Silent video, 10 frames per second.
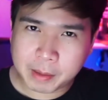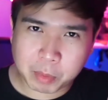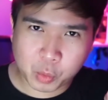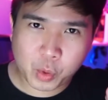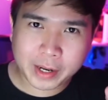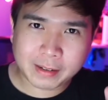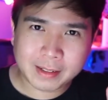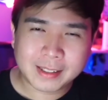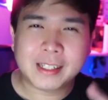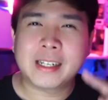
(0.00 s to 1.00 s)
Number
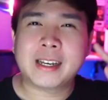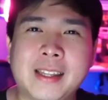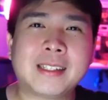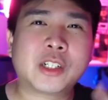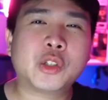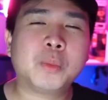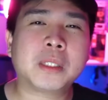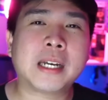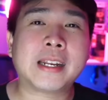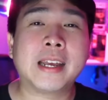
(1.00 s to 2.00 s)
1, this
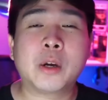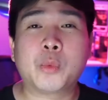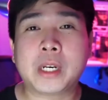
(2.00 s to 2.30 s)
assumes that